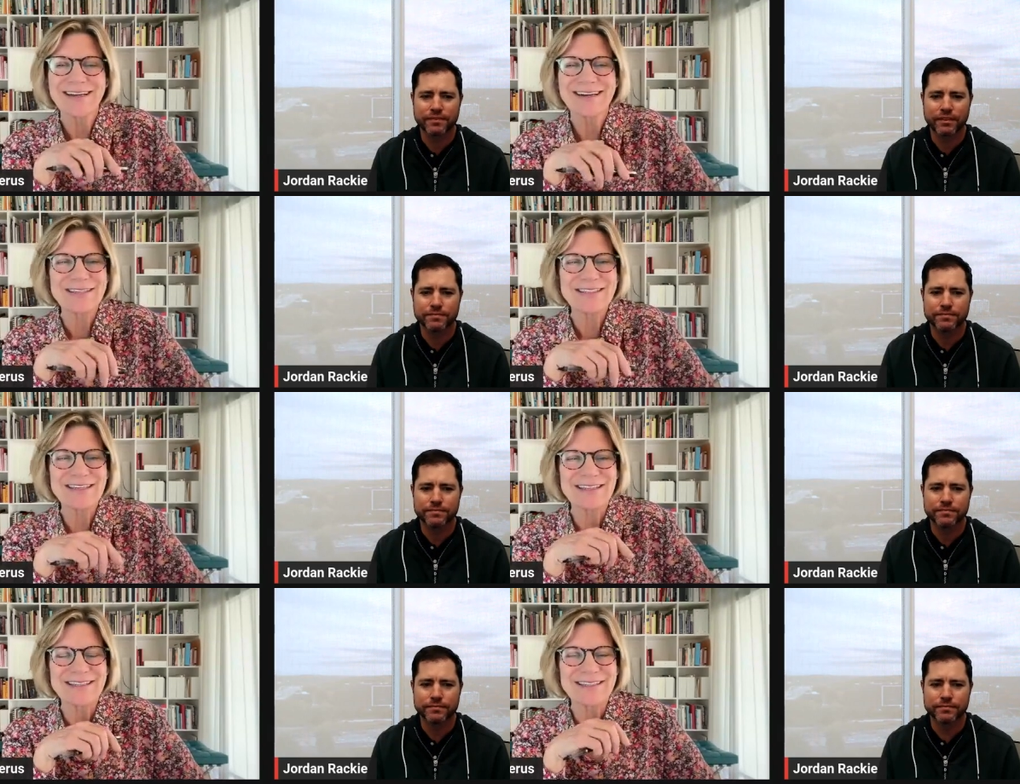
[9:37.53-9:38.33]
Speaker 1: I'm going to
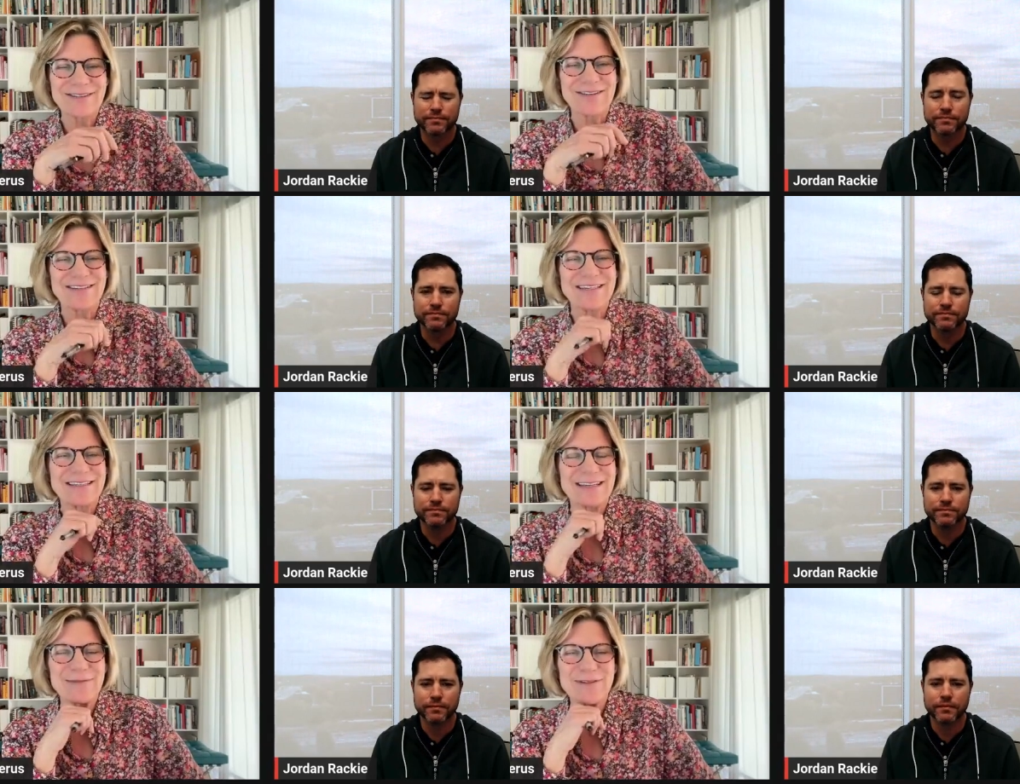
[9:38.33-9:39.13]
say that 10
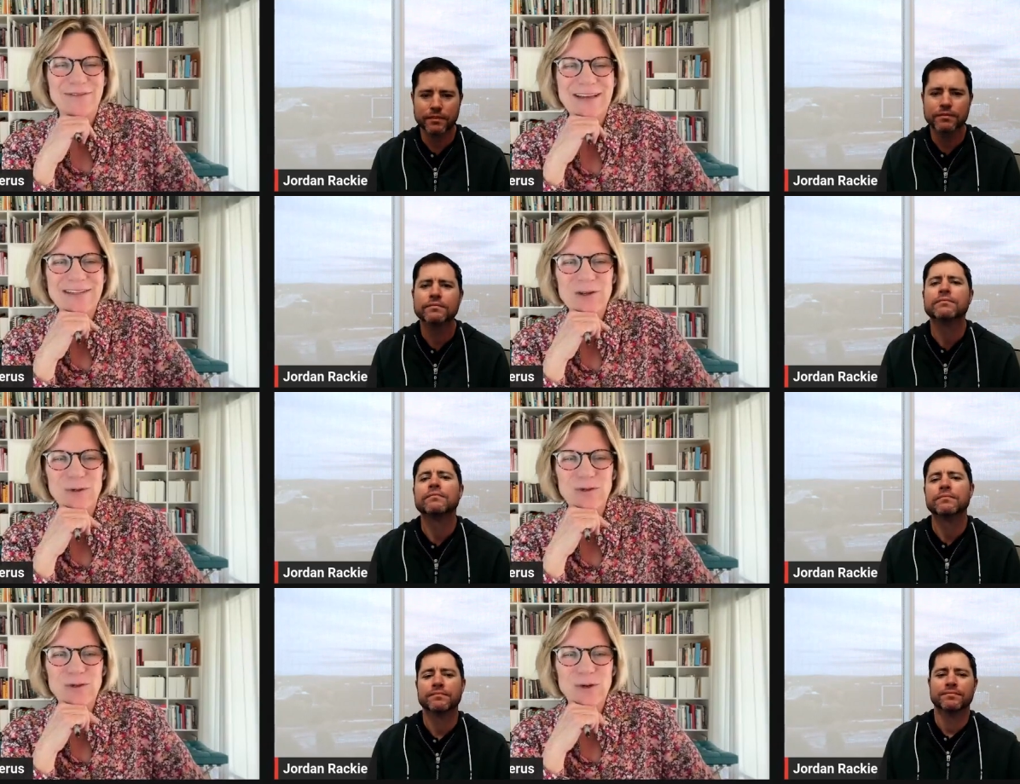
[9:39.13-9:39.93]
times fast.
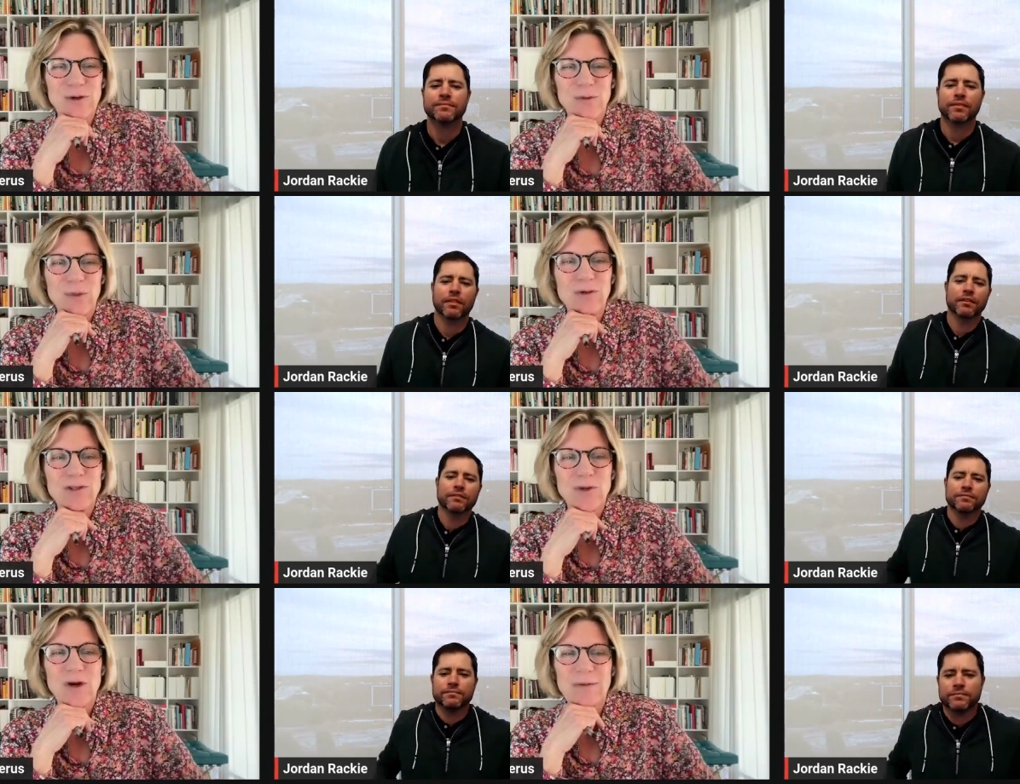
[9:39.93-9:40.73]
close
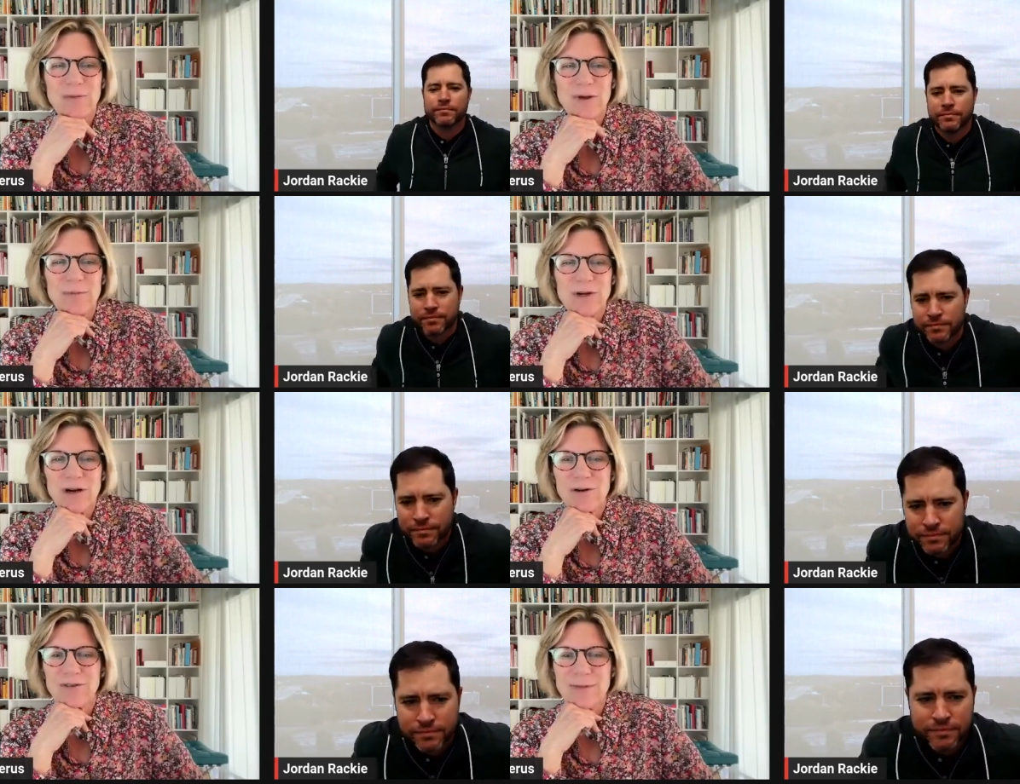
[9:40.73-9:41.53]
post-quantum
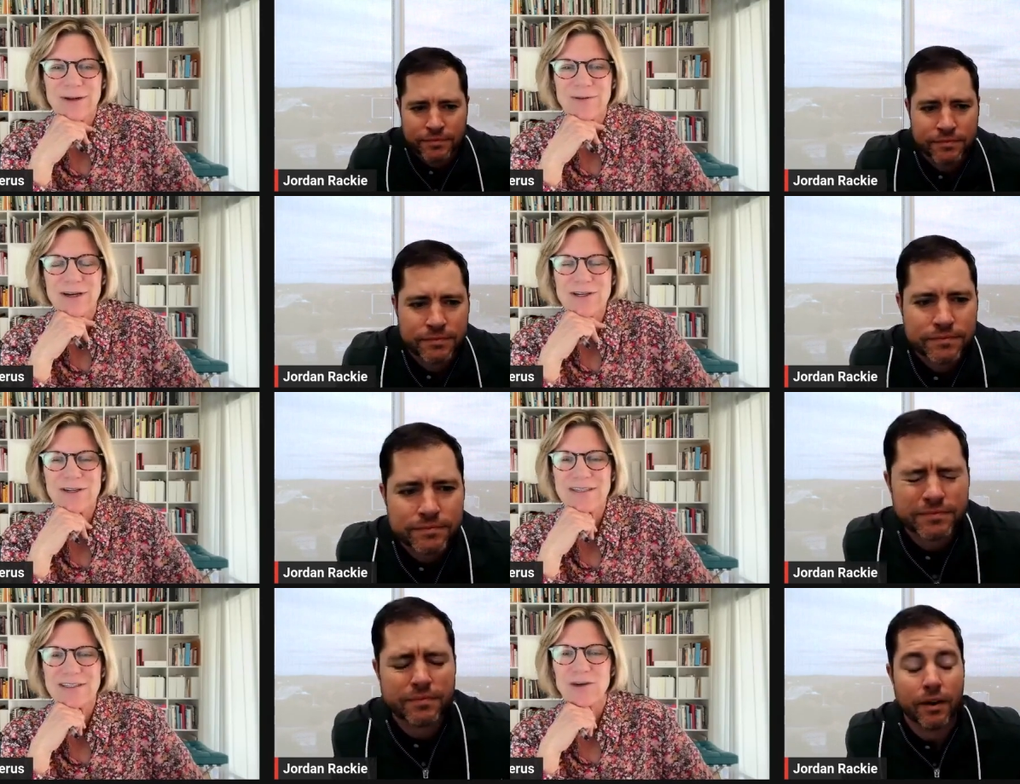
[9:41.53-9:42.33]
cryptography
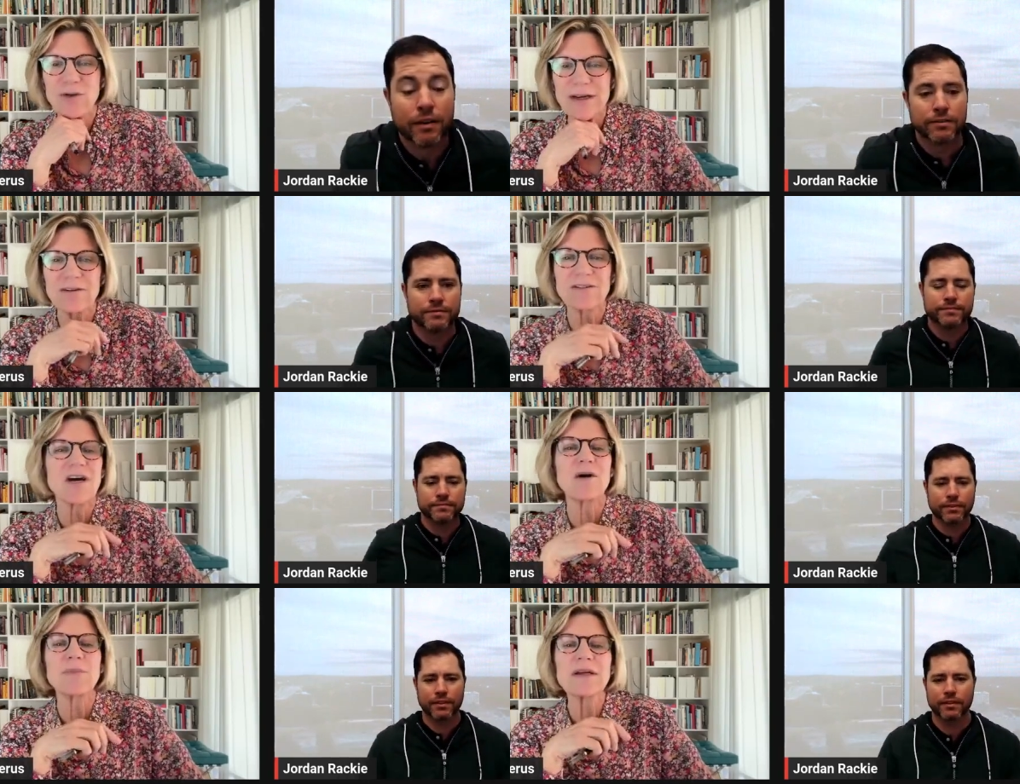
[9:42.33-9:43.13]
migration is a critical
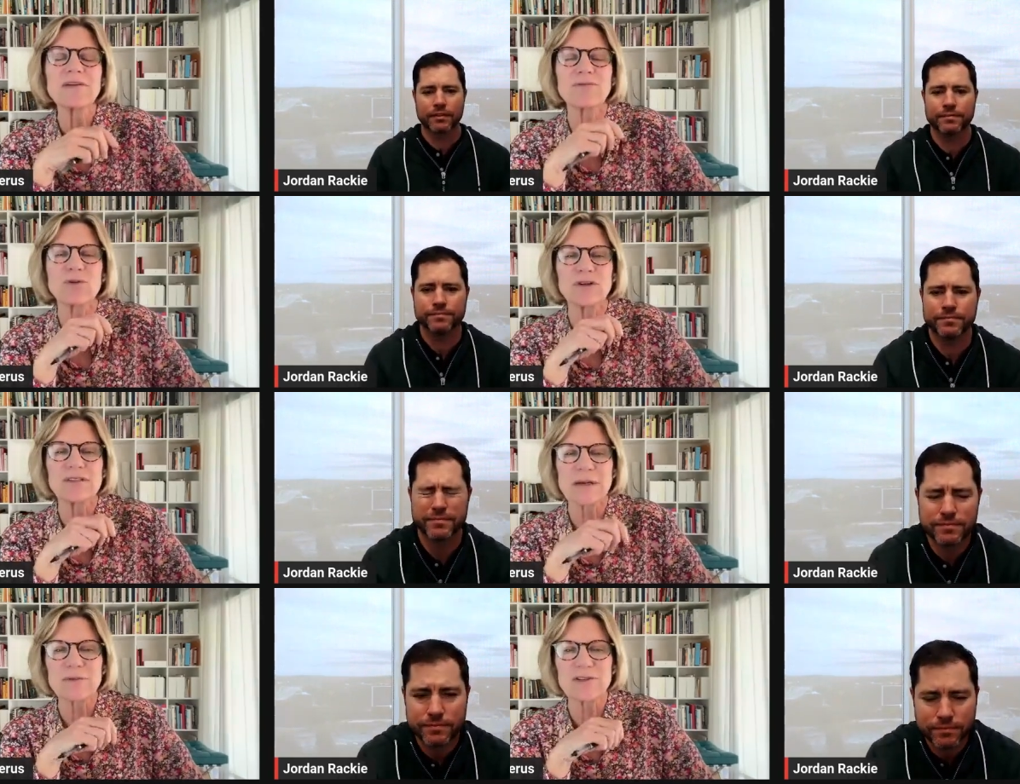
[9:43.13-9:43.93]
topic for
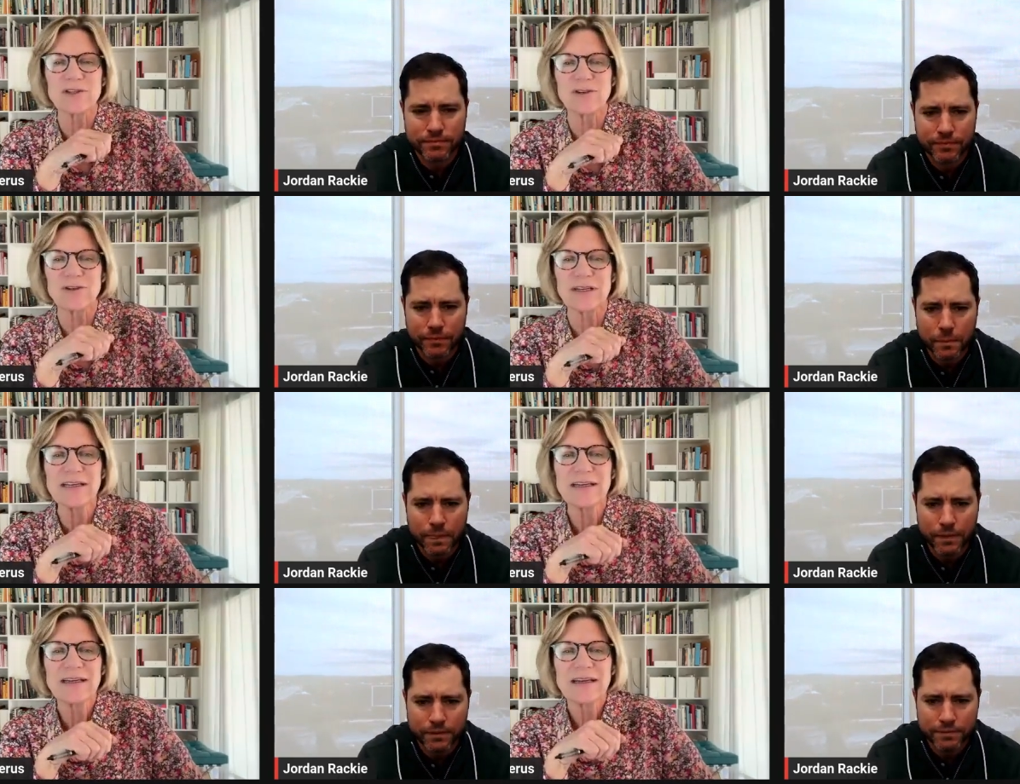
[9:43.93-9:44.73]
cybersecurity.